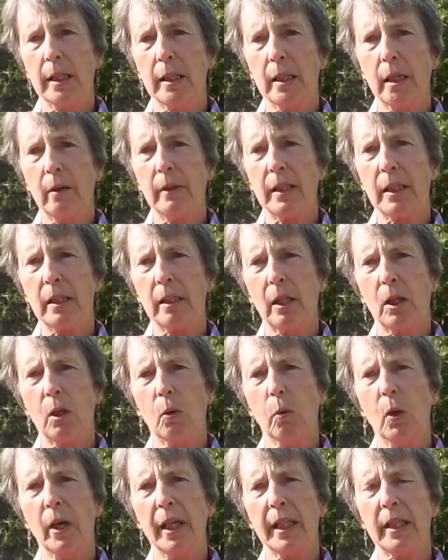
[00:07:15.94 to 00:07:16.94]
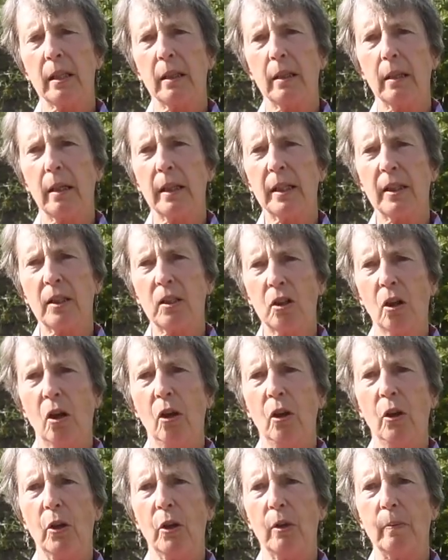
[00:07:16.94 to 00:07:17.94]
So it's quite a
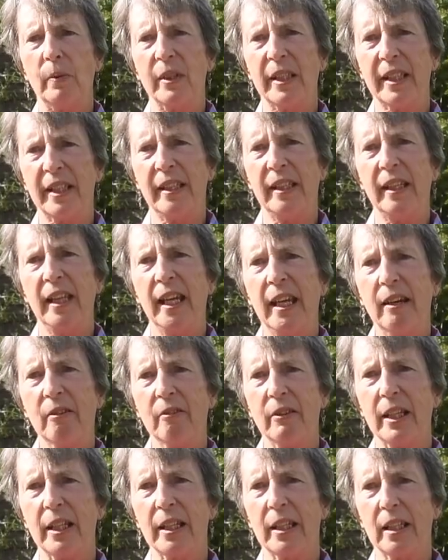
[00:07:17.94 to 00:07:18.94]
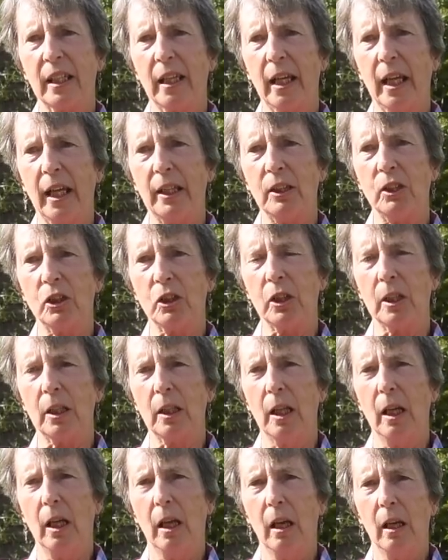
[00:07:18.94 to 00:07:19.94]
solemn, serious
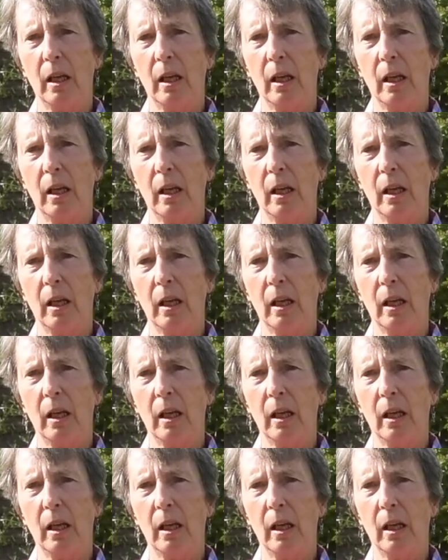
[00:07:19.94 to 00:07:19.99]
occasion,